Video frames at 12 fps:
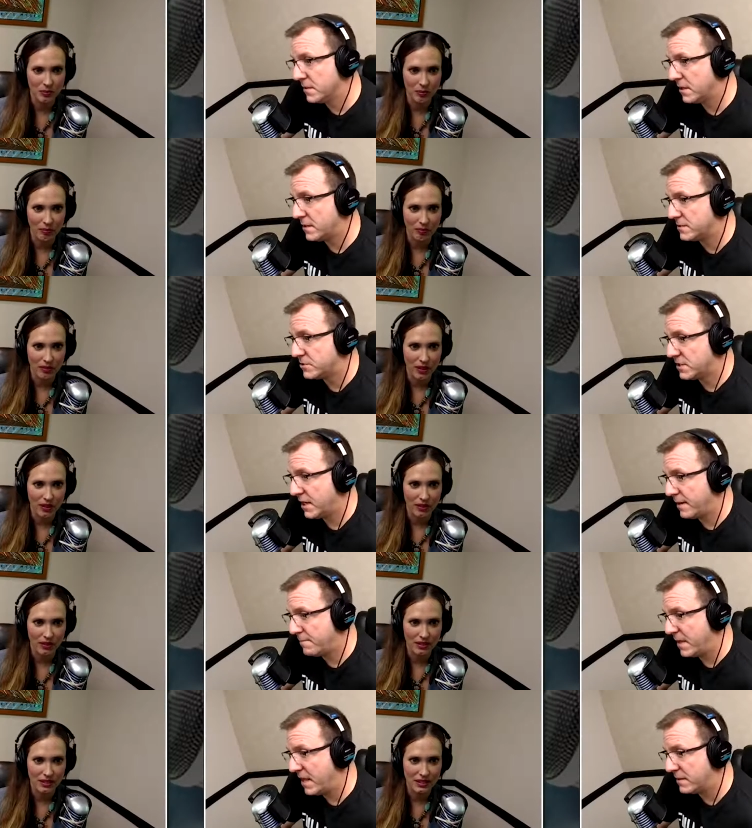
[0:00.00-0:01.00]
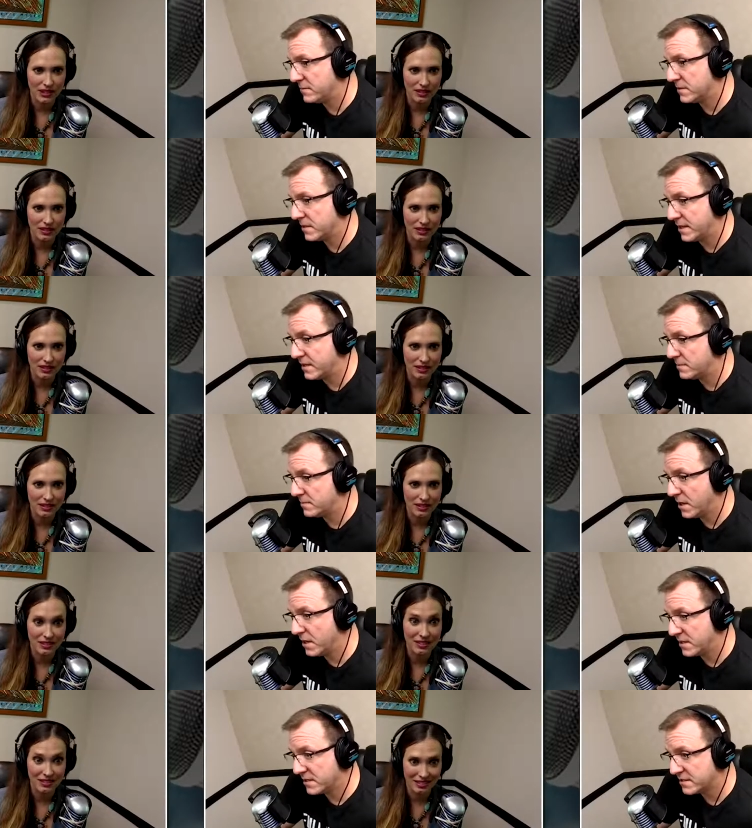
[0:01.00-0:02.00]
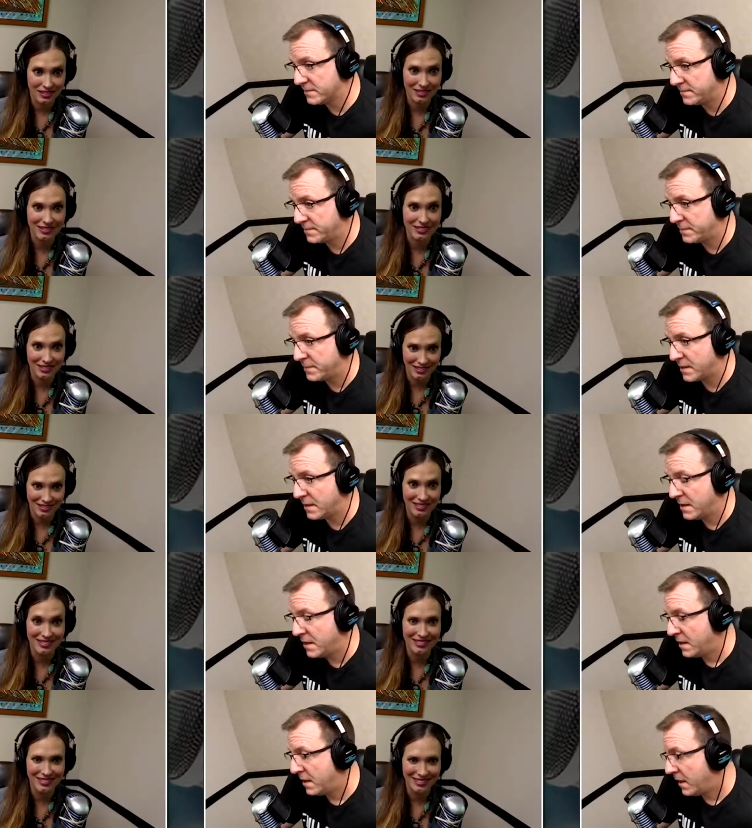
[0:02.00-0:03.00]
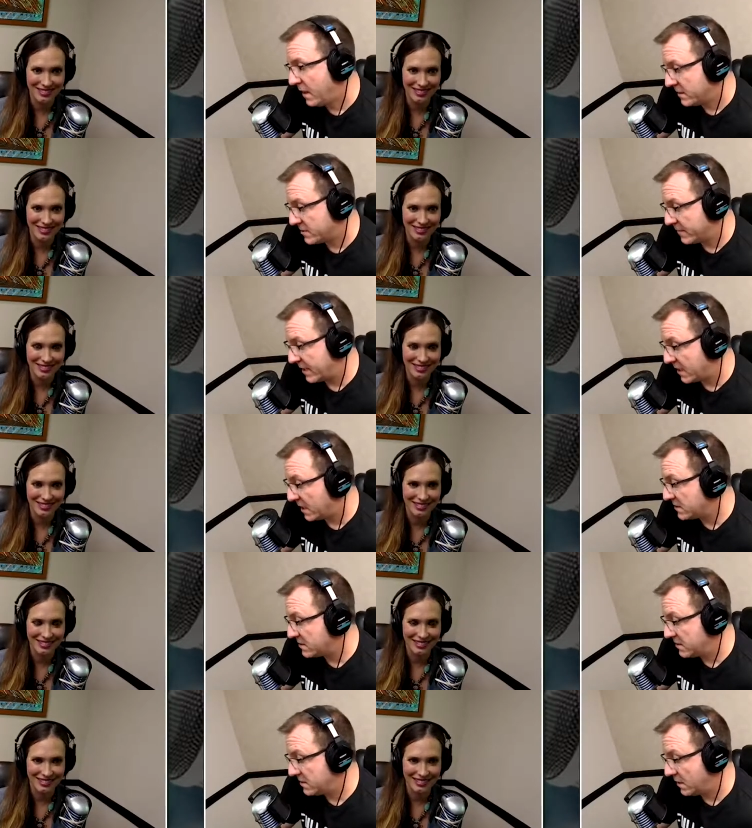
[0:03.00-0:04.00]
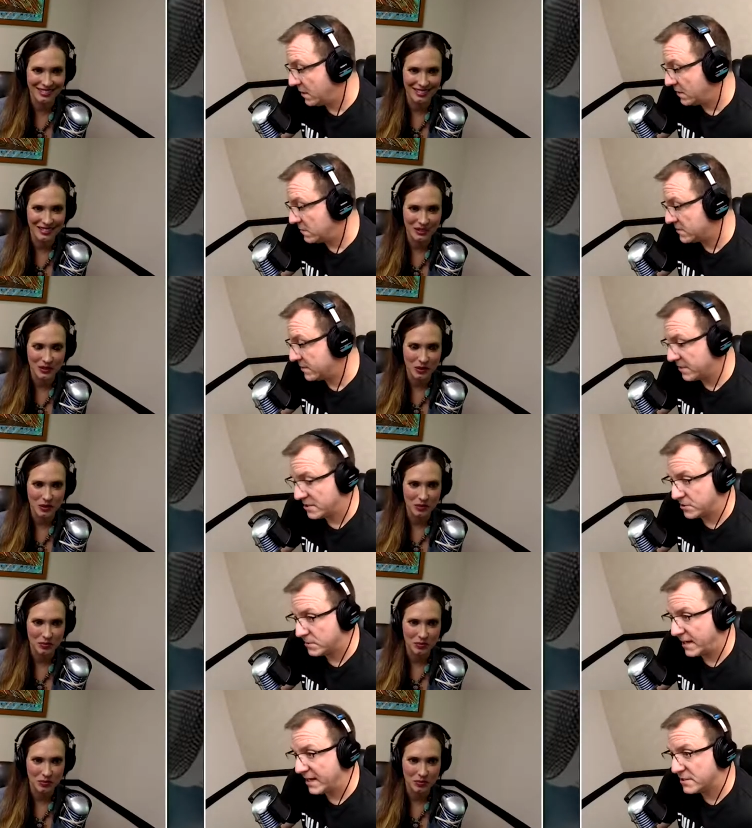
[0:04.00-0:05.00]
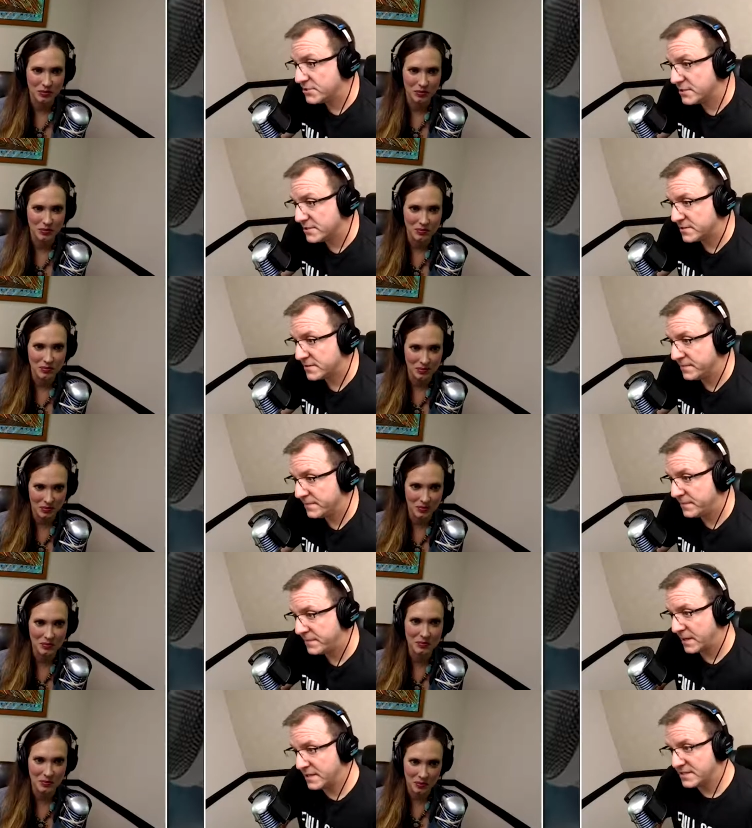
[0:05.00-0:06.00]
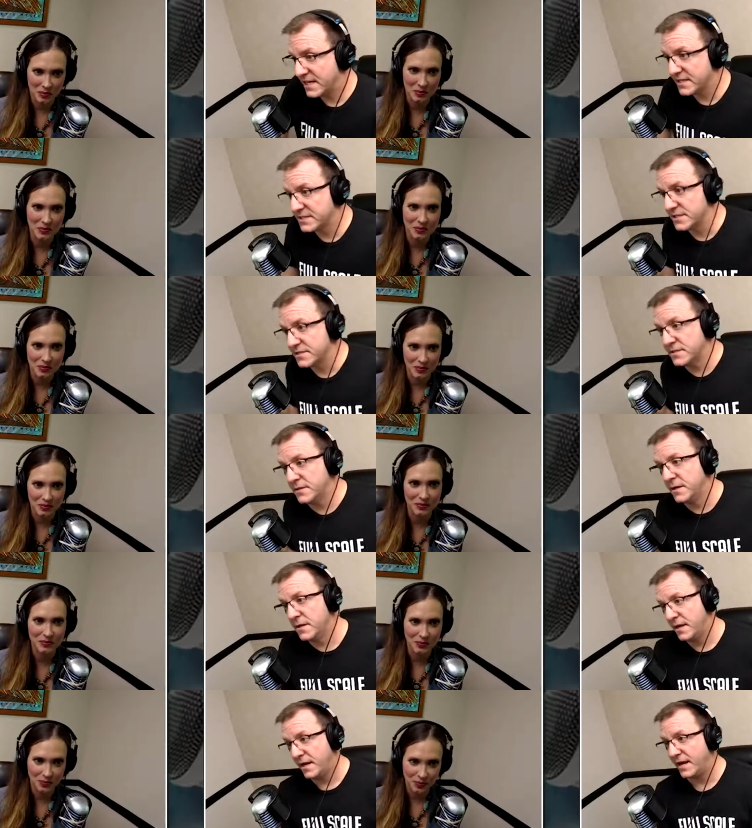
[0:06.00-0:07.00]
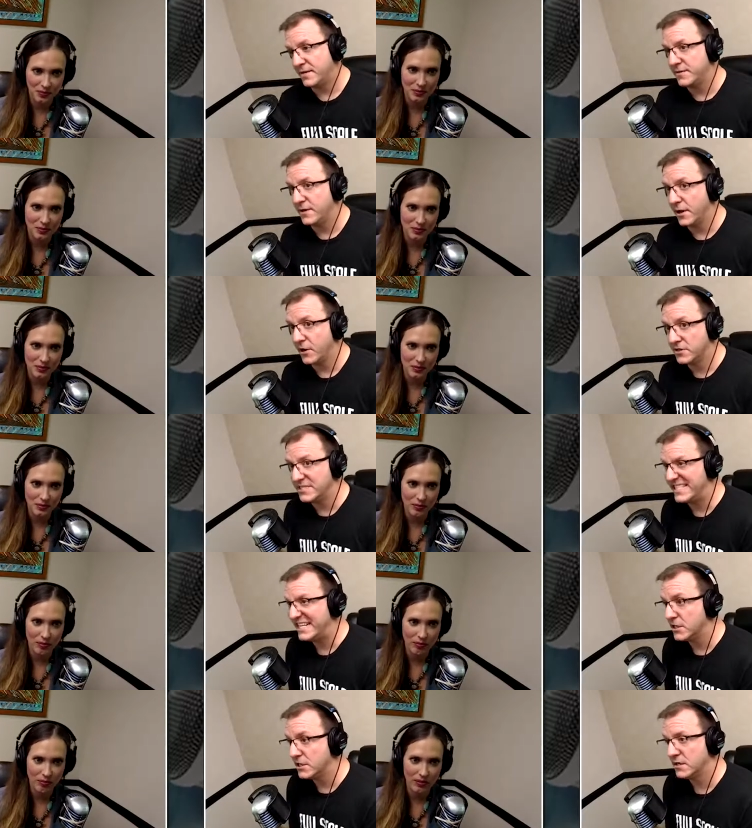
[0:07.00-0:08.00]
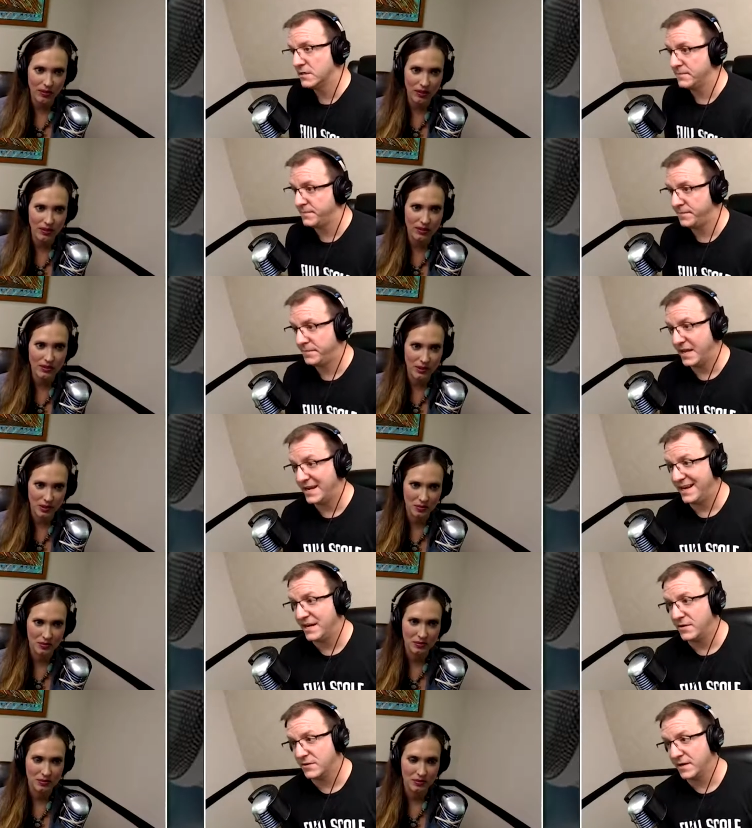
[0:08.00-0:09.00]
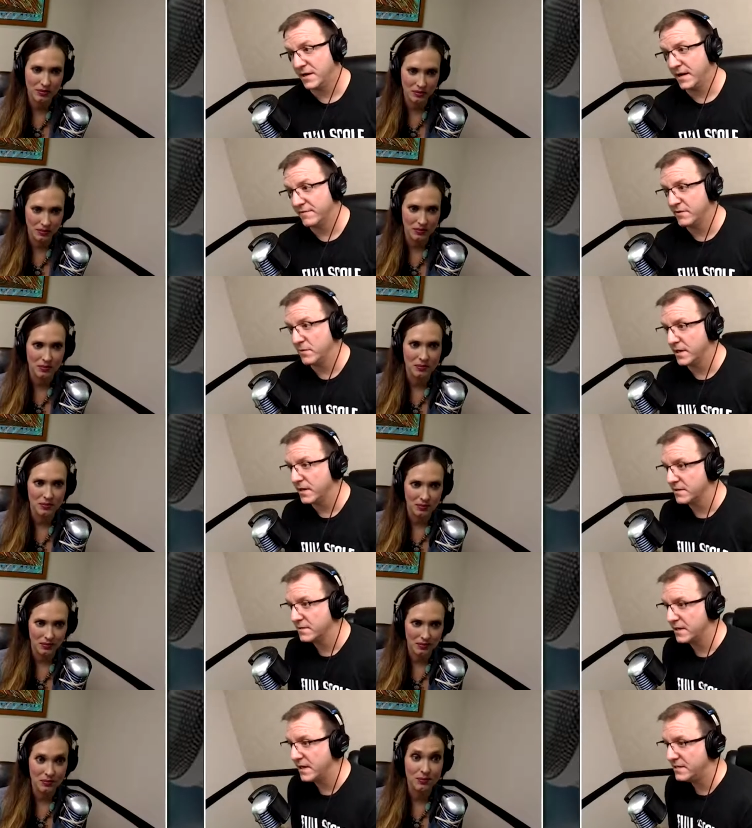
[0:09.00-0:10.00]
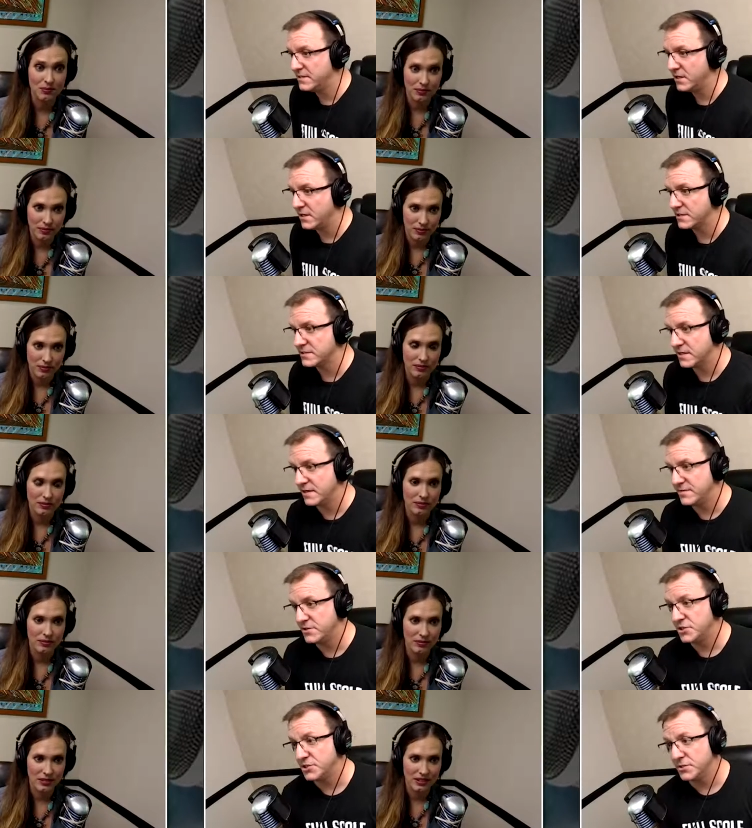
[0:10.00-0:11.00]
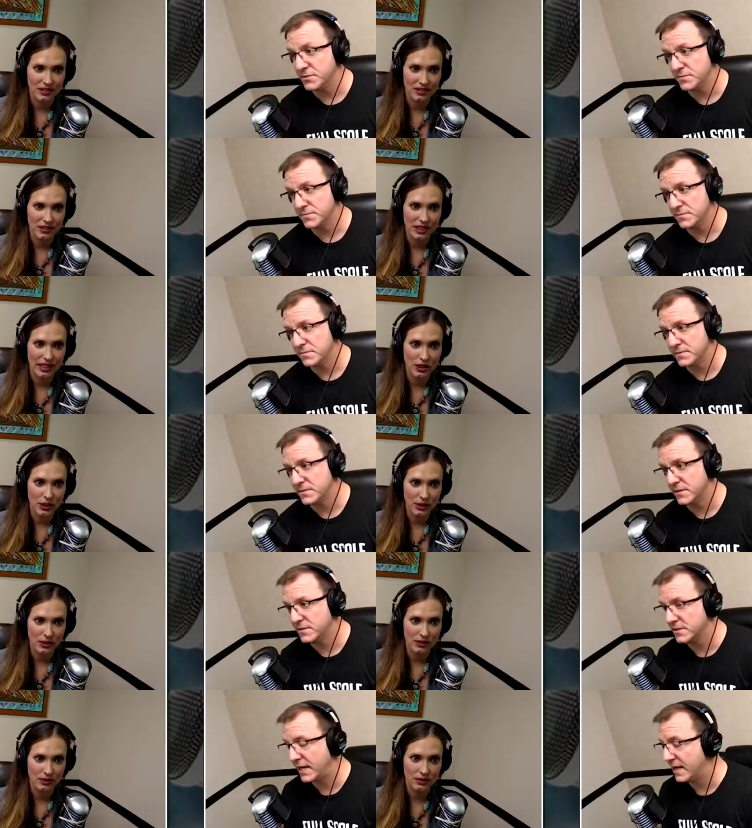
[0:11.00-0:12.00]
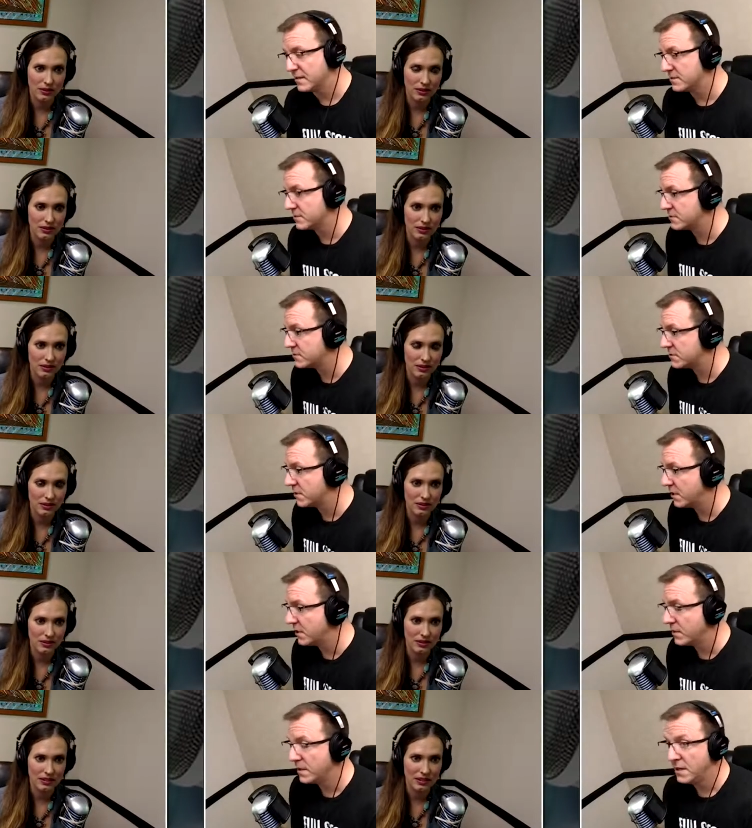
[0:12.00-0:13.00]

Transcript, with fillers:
Speaker 1: launch a pet-related product. hmm So my cousin owns a bunch of ranches in Texas, and they're deer and elk everywhere and dogs love to chew. They do those antlers. So